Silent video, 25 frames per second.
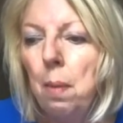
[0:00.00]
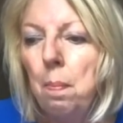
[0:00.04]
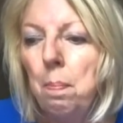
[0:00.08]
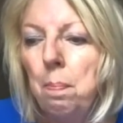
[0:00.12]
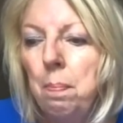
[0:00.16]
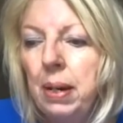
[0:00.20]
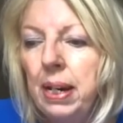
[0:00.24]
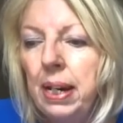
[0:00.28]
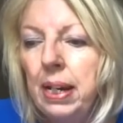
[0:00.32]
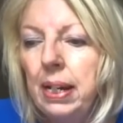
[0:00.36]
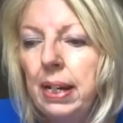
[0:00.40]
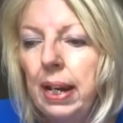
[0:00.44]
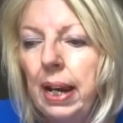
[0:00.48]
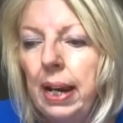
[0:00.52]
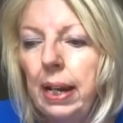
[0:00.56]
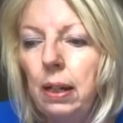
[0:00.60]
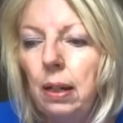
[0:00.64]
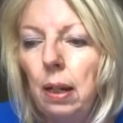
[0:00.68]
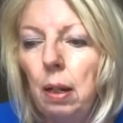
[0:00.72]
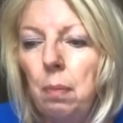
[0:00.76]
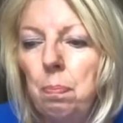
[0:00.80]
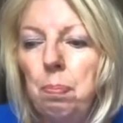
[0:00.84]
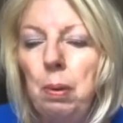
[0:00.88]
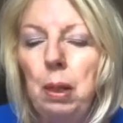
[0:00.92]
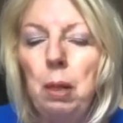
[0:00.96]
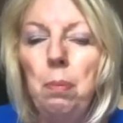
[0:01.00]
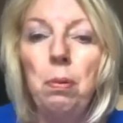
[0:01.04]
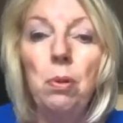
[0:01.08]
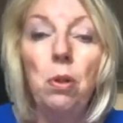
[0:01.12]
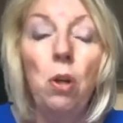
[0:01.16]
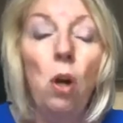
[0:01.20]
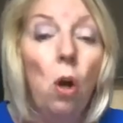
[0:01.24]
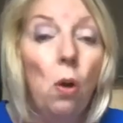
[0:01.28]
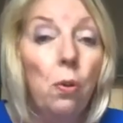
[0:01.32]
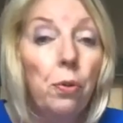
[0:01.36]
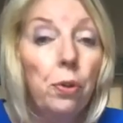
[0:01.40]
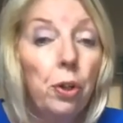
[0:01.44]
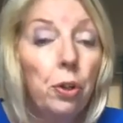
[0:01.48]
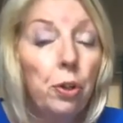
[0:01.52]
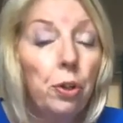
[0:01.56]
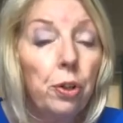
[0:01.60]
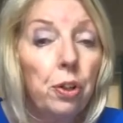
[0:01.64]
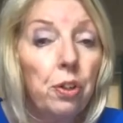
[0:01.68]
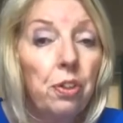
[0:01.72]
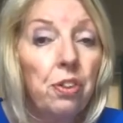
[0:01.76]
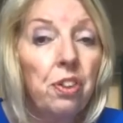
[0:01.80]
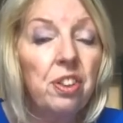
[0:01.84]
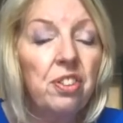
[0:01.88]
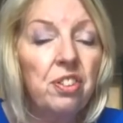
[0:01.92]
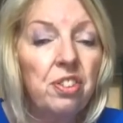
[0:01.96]
meaning that people on
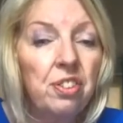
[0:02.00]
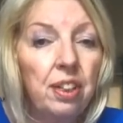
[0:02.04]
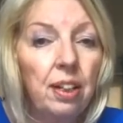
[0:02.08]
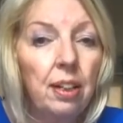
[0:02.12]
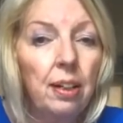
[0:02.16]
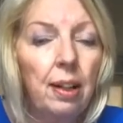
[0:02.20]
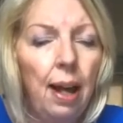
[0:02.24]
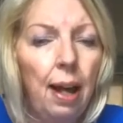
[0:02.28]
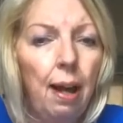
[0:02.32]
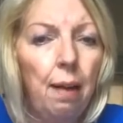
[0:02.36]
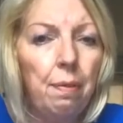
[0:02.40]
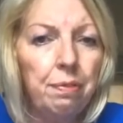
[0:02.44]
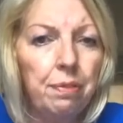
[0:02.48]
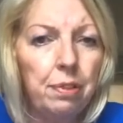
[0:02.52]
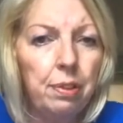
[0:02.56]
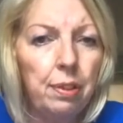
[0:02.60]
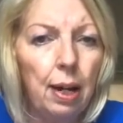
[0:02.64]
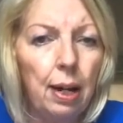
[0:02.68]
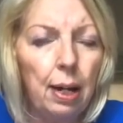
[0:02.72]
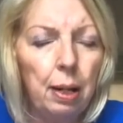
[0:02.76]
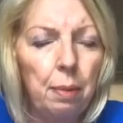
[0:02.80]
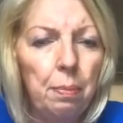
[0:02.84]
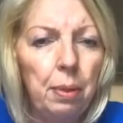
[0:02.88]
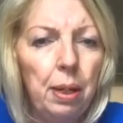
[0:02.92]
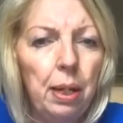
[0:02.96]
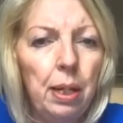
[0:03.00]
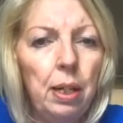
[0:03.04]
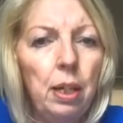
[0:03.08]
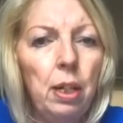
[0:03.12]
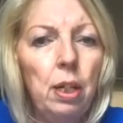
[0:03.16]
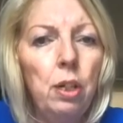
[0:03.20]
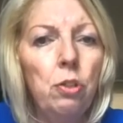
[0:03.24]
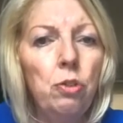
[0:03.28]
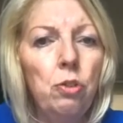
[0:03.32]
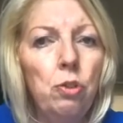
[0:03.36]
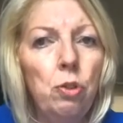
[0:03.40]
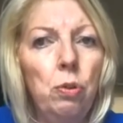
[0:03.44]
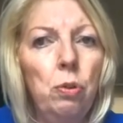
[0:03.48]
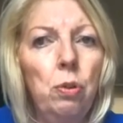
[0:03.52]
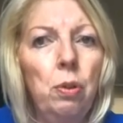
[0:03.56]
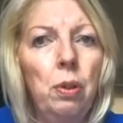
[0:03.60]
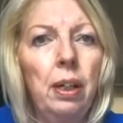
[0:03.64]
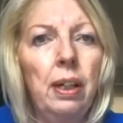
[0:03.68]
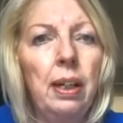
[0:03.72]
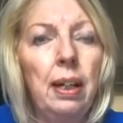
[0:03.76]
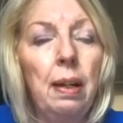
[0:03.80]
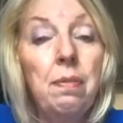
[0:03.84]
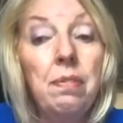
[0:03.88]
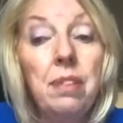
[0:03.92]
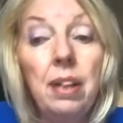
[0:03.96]
earth still have time
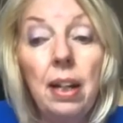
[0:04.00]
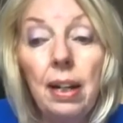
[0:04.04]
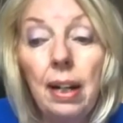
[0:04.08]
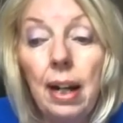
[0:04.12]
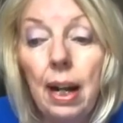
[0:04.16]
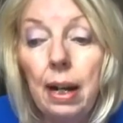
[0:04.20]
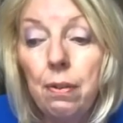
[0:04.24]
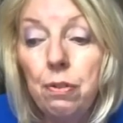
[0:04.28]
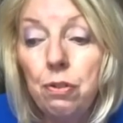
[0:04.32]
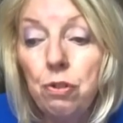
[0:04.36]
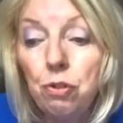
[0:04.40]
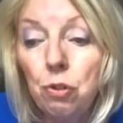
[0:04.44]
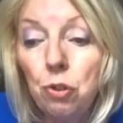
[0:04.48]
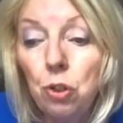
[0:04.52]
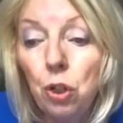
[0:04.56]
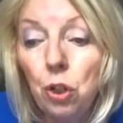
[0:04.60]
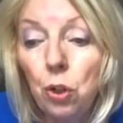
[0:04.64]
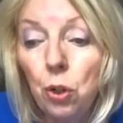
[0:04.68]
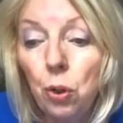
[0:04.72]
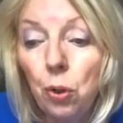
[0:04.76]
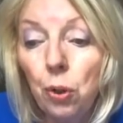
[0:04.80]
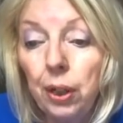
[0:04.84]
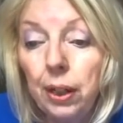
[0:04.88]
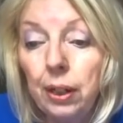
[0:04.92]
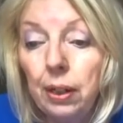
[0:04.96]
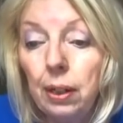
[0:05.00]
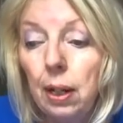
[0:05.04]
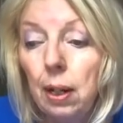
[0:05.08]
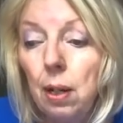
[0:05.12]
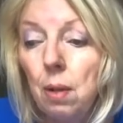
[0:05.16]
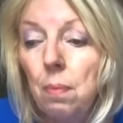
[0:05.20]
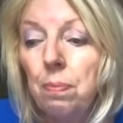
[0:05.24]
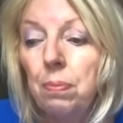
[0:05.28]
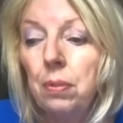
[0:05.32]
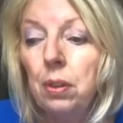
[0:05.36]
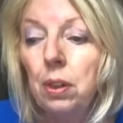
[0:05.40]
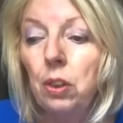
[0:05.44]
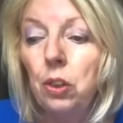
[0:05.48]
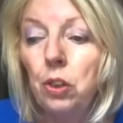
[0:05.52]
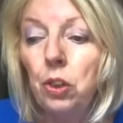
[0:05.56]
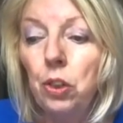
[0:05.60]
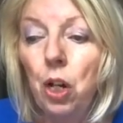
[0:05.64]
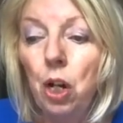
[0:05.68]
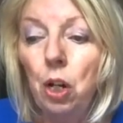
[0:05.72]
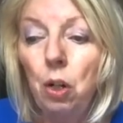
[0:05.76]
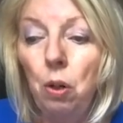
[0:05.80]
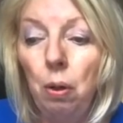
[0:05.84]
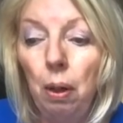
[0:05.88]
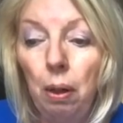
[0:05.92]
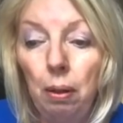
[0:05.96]
to give their lives to the Lord, you
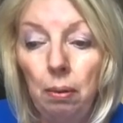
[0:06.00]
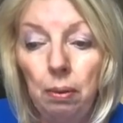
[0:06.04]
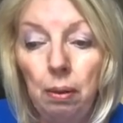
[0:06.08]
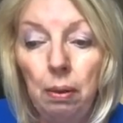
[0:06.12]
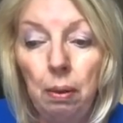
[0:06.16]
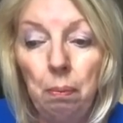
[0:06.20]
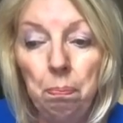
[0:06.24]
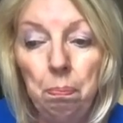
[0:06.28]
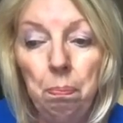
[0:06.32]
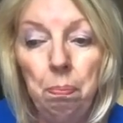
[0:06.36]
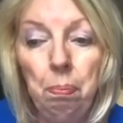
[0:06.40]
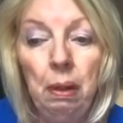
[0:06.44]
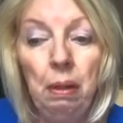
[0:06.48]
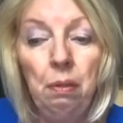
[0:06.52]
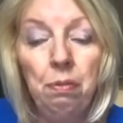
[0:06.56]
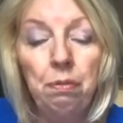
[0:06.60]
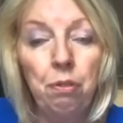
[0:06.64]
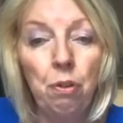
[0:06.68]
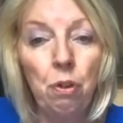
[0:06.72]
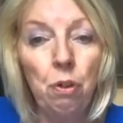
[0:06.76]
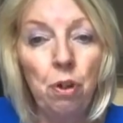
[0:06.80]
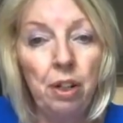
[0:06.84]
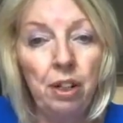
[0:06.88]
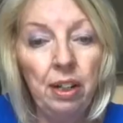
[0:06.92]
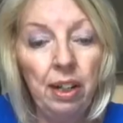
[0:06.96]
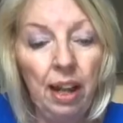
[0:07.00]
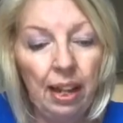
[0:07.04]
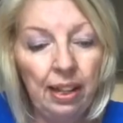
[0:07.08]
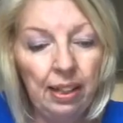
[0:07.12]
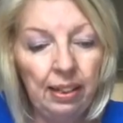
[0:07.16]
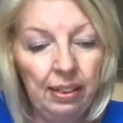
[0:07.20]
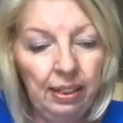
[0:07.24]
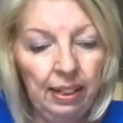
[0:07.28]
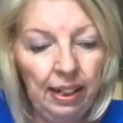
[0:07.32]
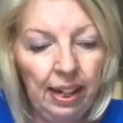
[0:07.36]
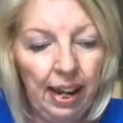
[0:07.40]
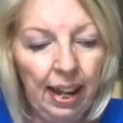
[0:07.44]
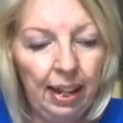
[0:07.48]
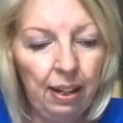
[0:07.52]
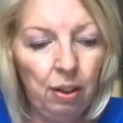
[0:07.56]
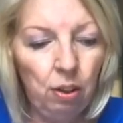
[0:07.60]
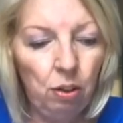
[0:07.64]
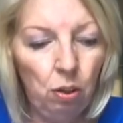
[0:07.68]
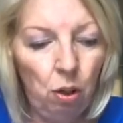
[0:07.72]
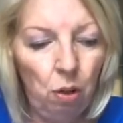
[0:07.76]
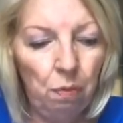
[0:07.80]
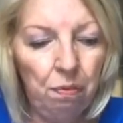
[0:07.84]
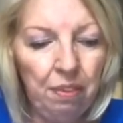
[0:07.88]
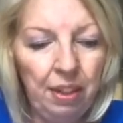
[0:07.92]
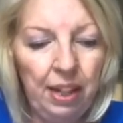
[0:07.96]
know, before the
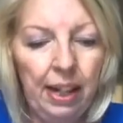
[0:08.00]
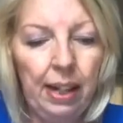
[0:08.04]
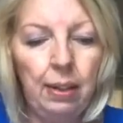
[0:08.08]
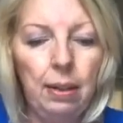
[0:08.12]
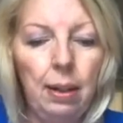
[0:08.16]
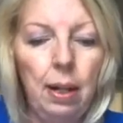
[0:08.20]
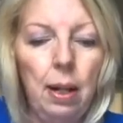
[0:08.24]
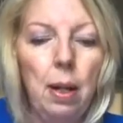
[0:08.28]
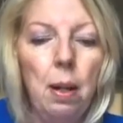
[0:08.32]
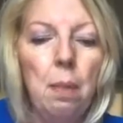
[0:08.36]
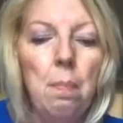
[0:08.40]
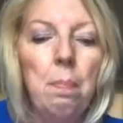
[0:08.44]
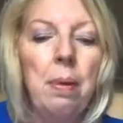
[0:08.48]
end of that.